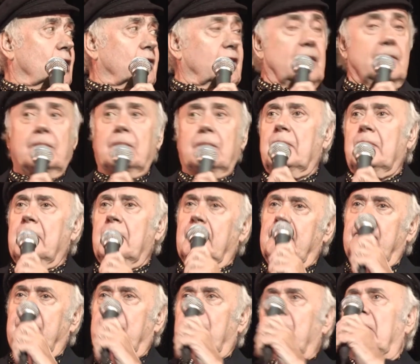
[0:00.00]
What, what, what
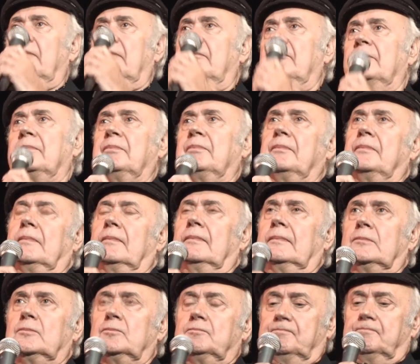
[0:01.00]
was your first
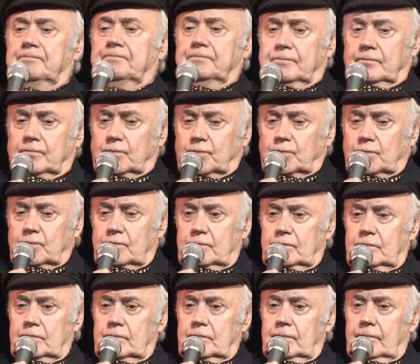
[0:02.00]
impression
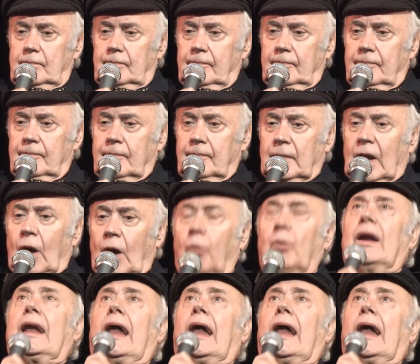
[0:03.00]
of them, of, of George?